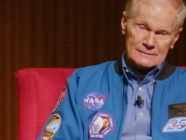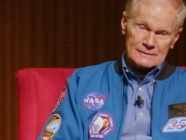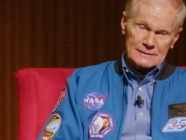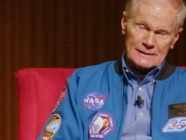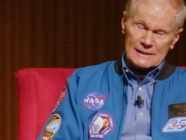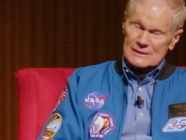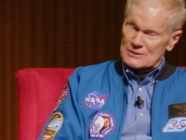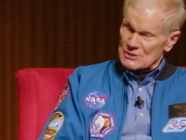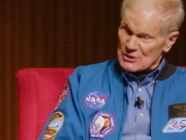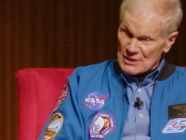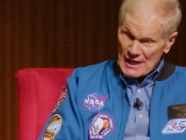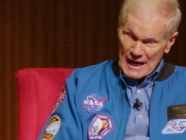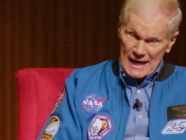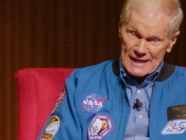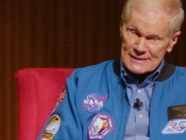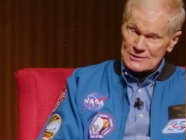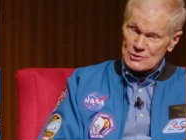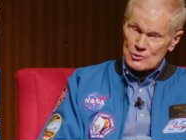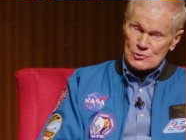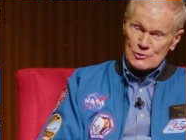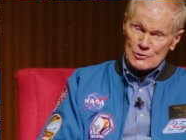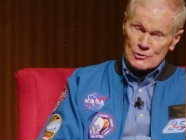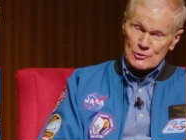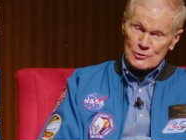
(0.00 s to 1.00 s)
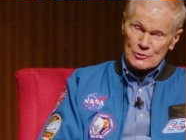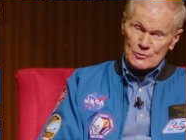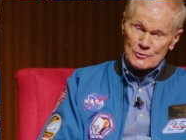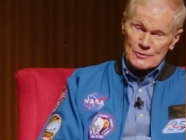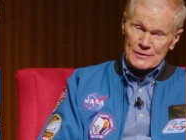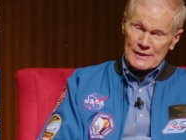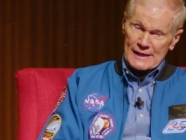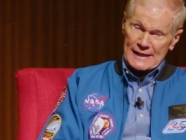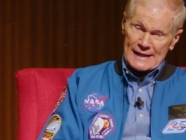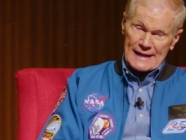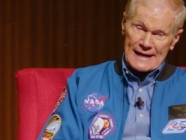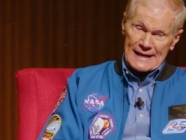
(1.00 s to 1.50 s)
it's not true
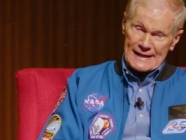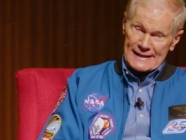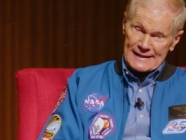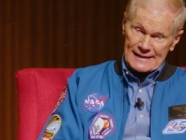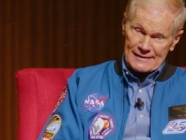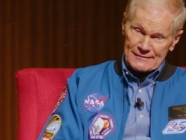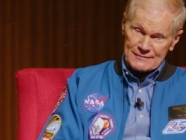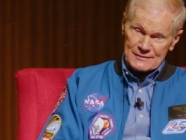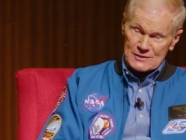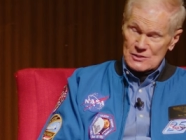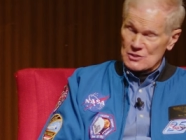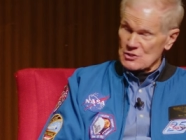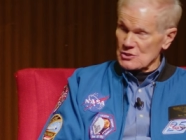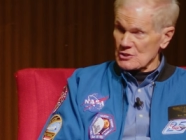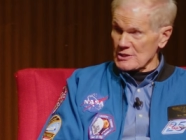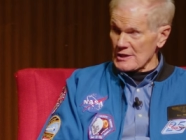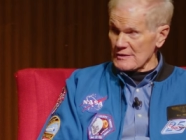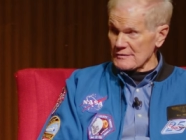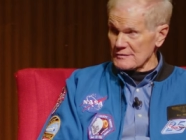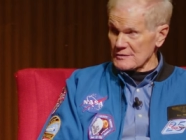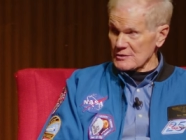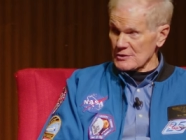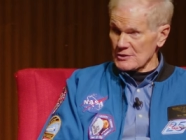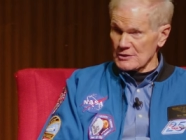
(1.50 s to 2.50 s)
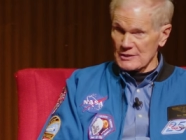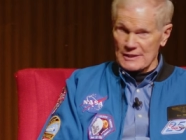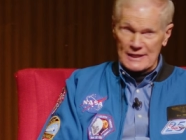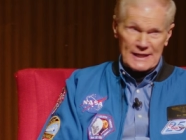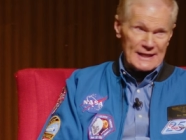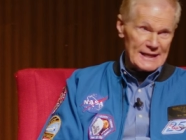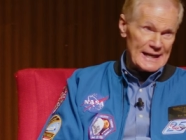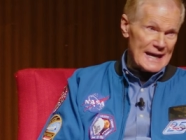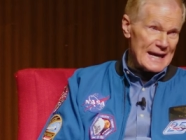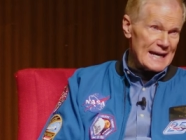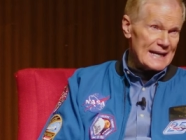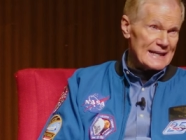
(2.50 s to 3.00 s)
that I have discovered
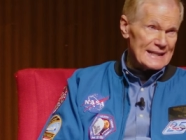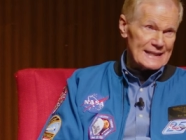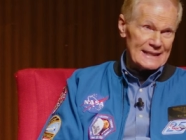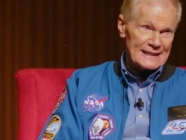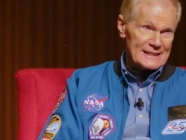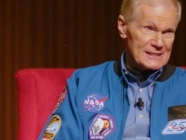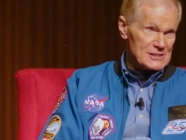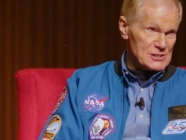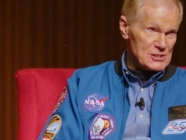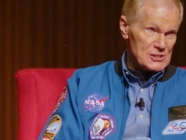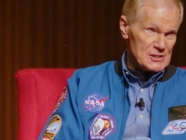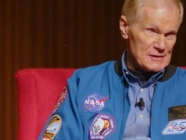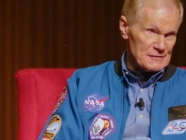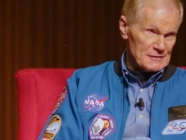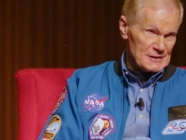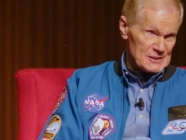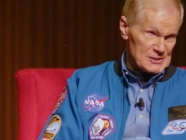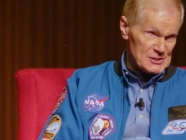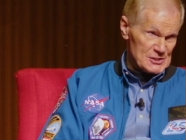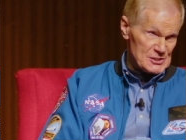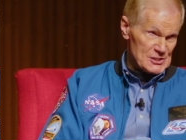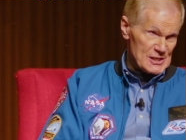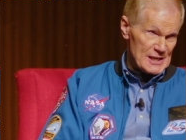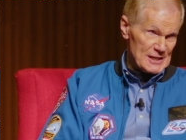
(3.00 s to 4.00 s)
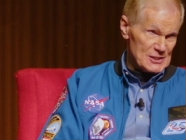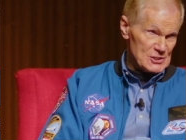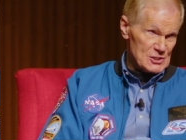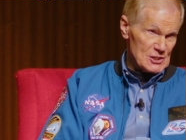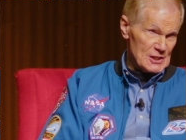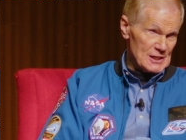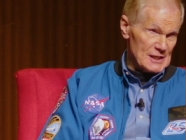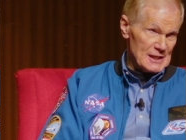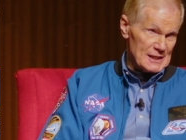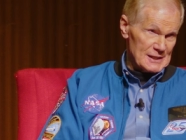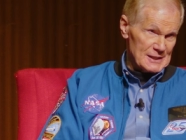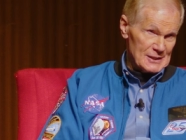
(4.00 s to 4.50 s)
an alien
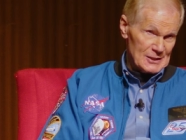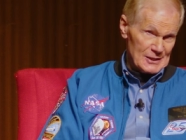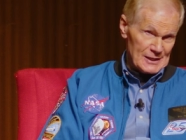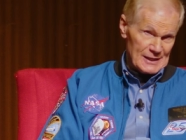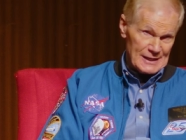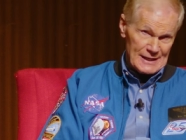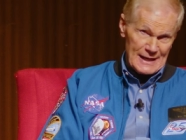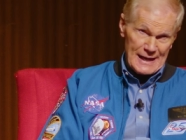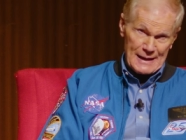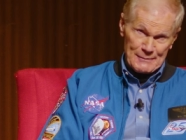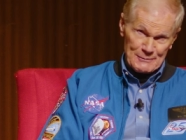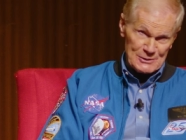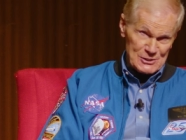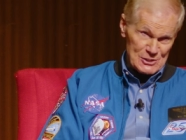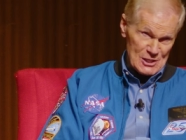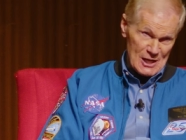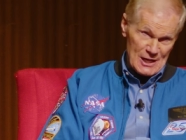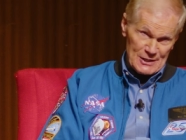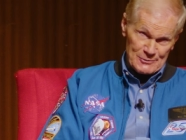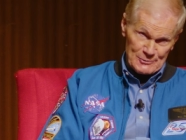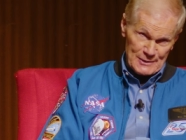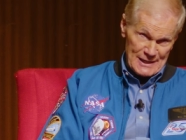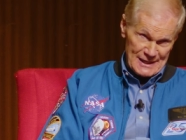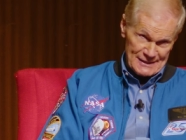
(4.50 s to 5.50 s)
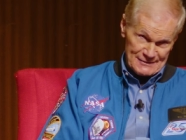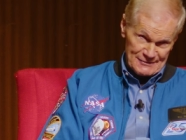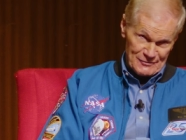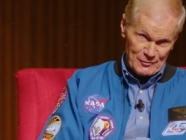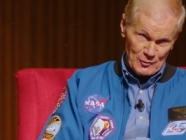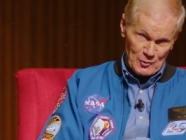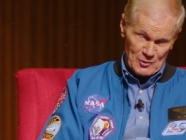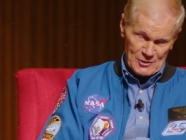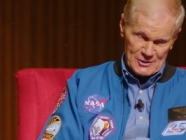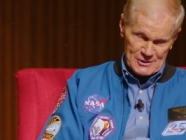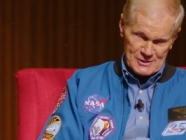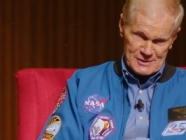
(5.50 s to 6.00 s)
civilization in the Amazon
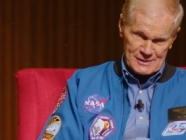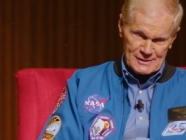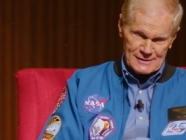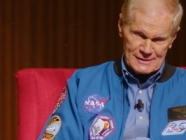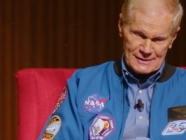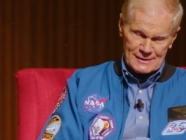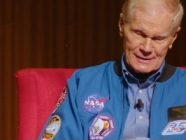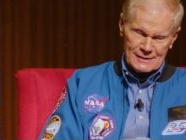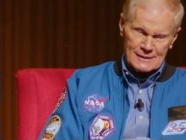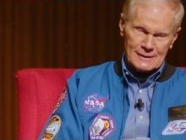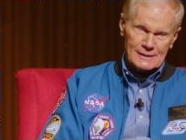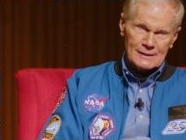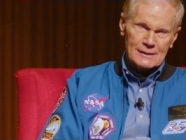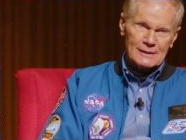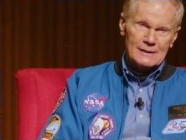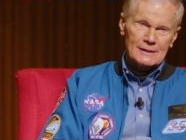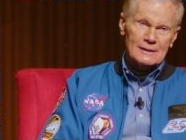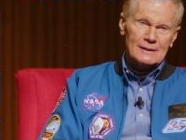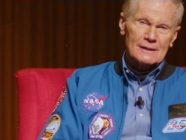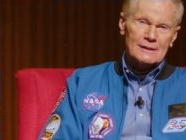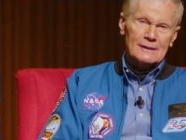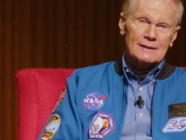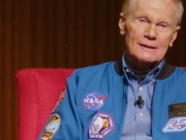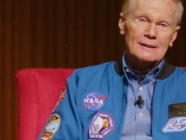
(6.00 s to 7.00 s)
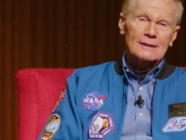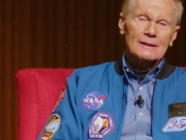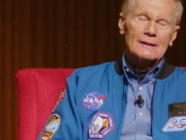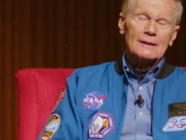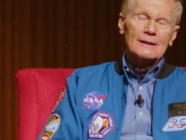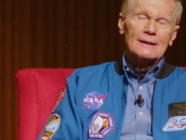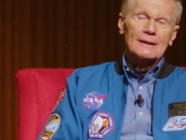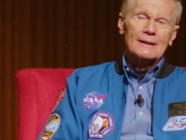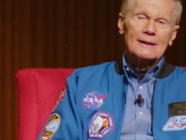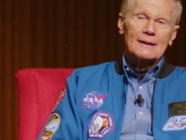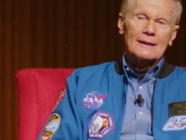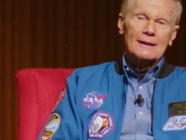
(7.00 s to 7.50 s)
rainforest.
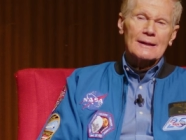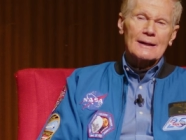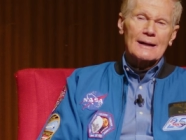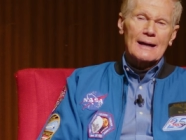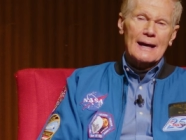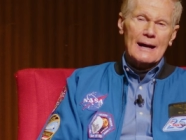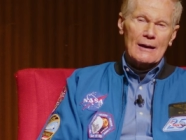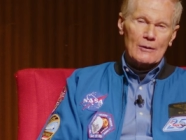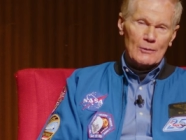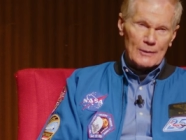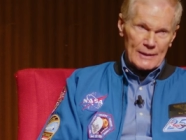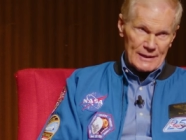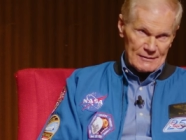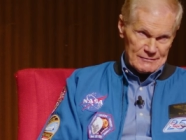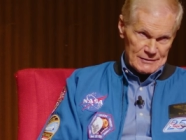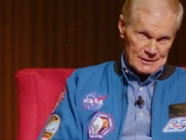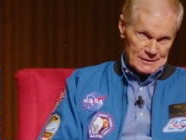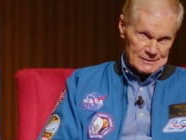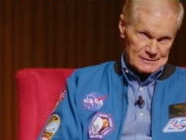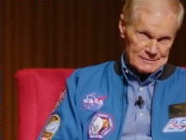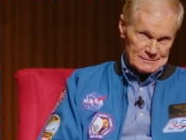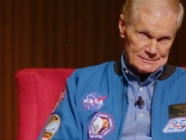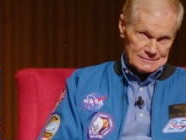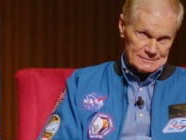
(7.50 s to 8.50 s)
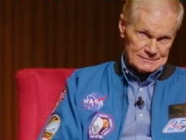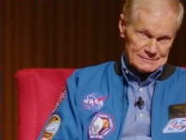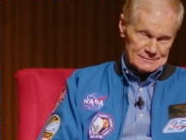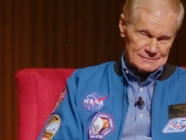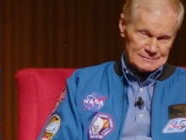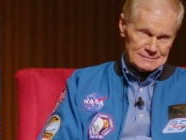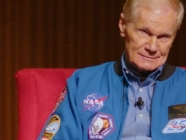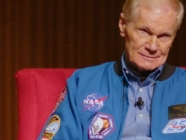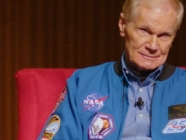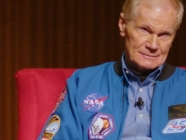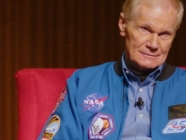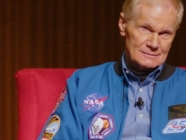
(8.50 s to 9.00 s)
However,
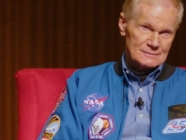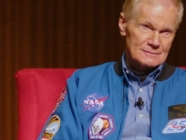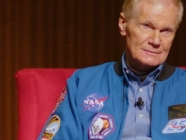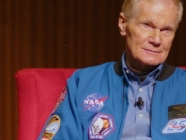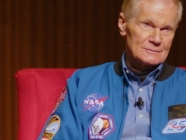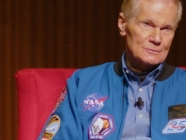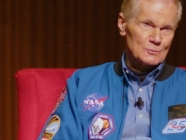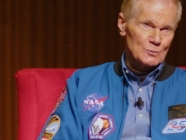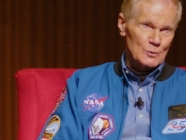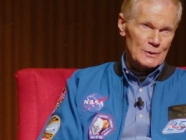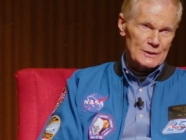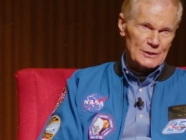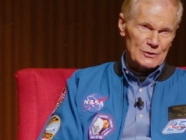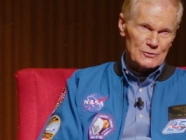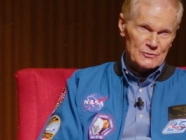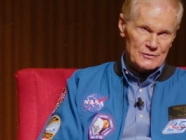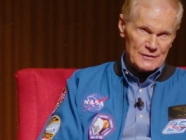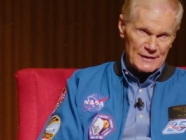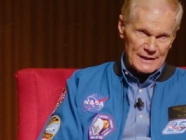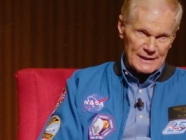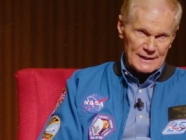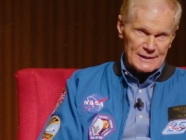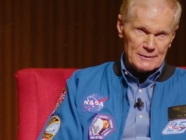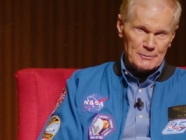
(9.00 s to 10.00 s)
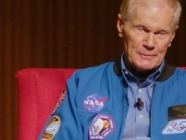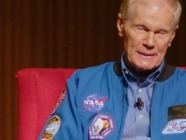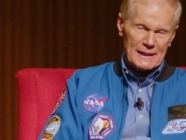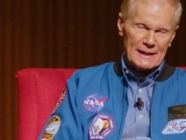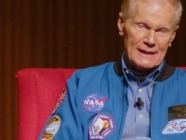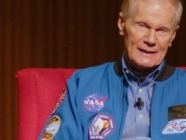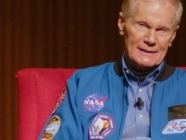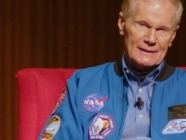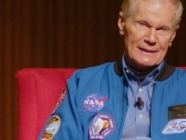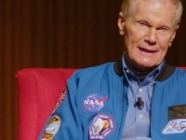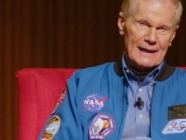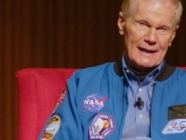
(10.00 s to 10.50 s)
when you think
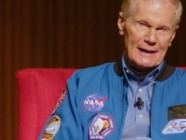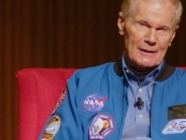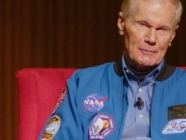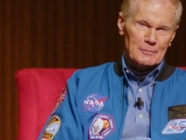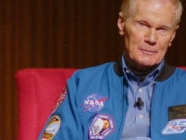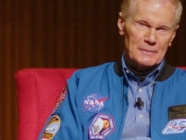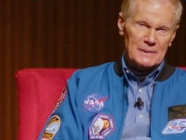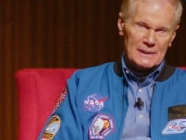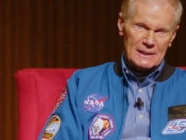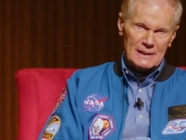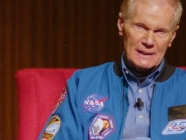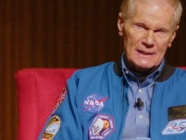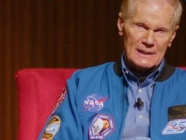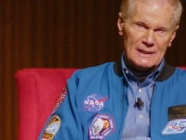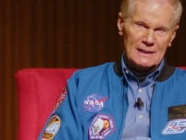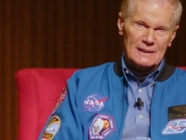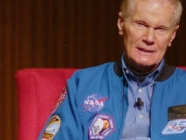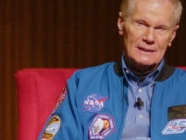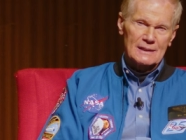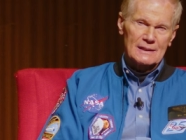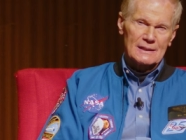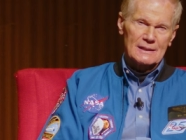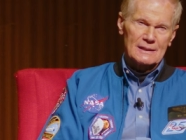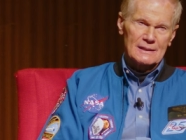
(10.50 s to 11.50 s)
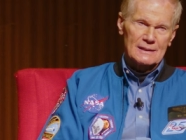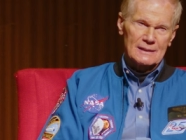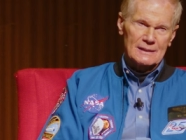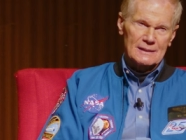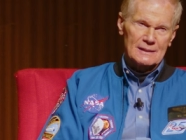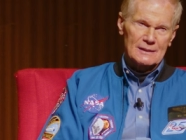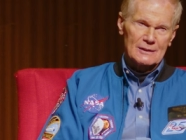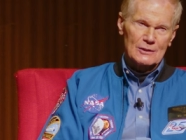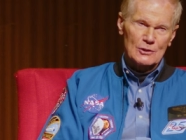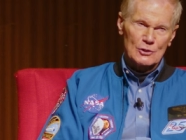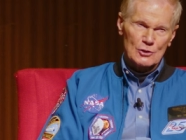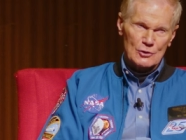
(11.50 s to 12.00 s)
about how big
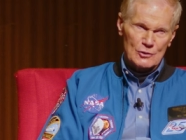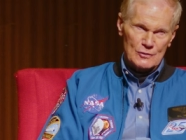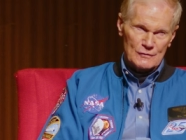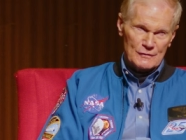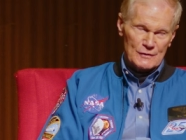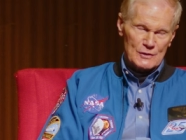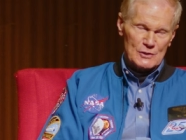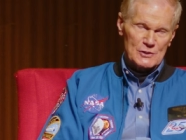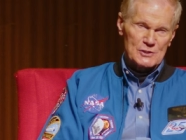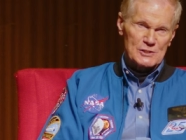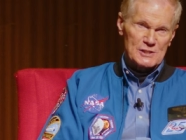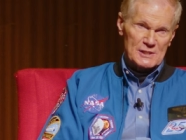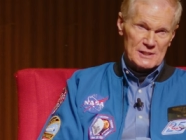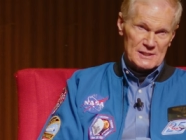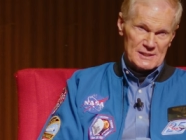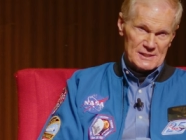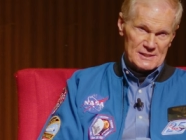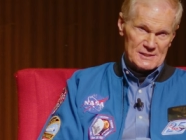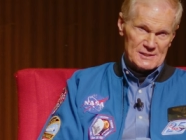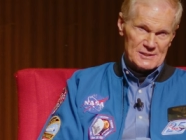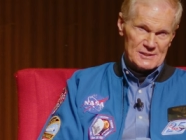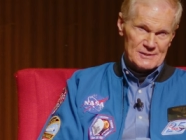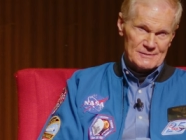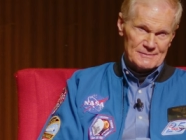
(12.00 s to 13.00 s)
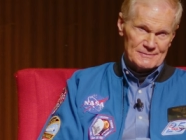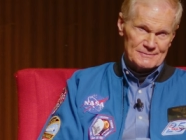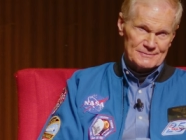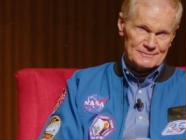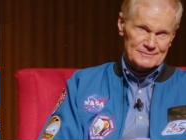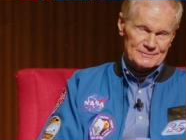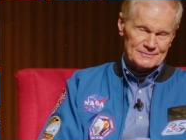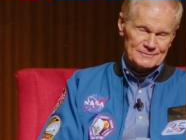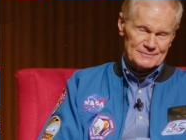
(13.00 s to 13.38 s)
the universe is